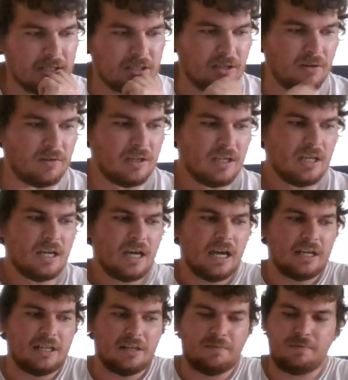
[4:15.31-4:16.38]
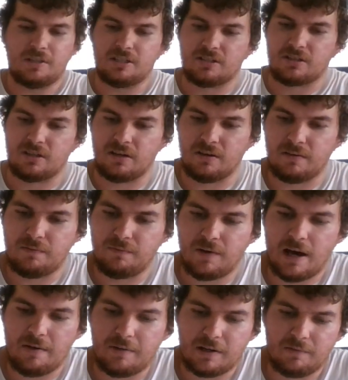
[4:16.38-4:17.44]
So, I'd give this a
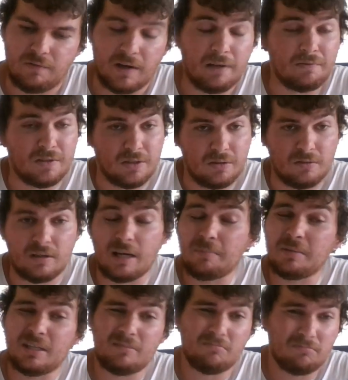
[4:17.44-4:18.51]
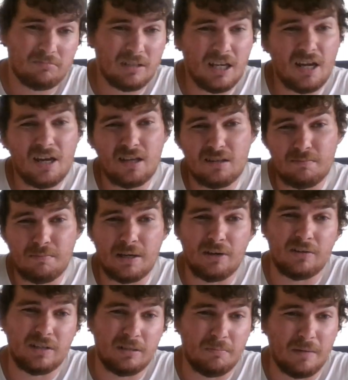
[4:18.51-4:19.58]
5 out of 5, too. I mean, yeah, the
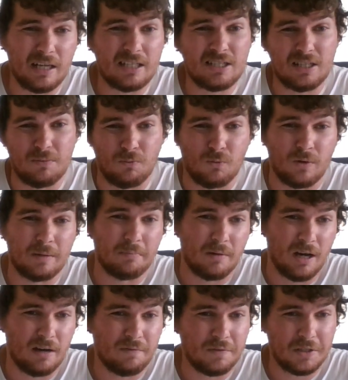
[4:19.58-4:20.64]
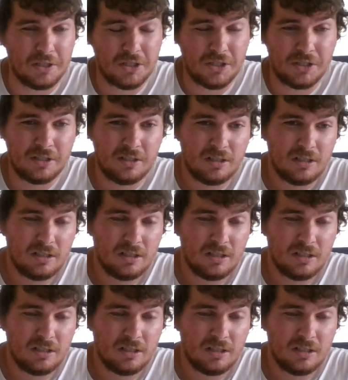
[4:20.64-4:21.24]
melody might seem rip-off-ish,